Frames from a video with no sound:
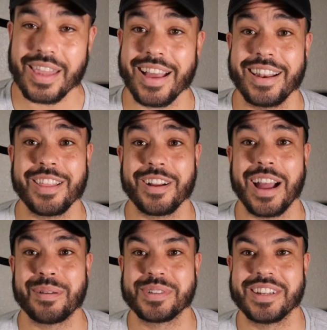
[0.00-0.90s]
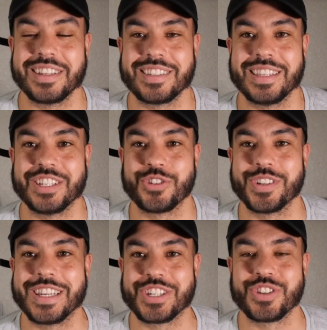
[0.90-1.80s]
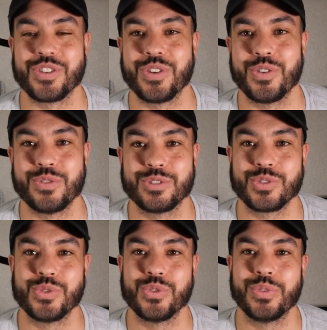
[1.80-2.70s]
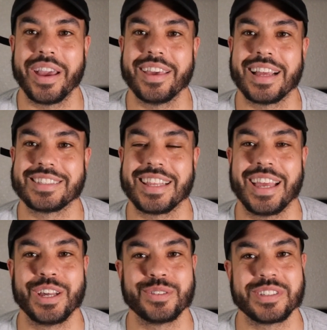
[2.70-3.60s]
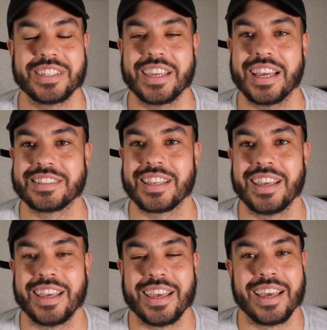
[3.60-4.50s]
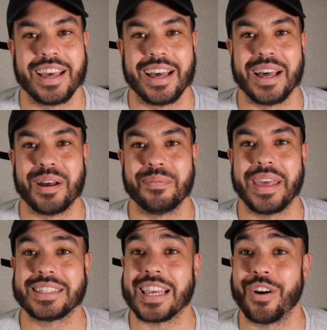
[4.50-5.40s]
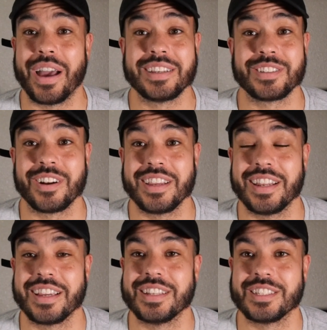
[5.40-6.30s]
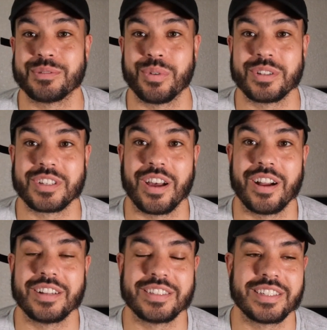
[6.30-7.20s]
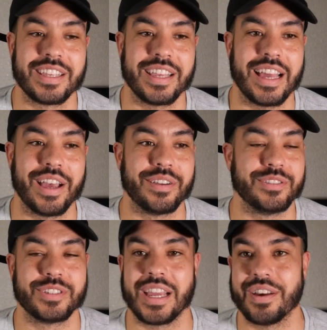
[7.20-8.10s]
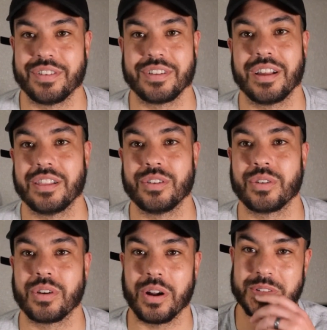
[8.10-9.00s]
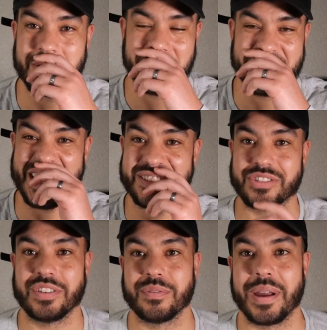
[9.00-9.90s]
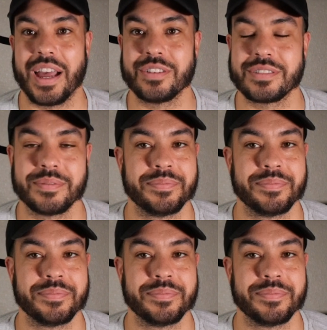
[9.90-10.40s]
Another option is the traditional old school way. That's the LCS. That's how I started getting into sports cards. I used to have a local card store down the street from my house.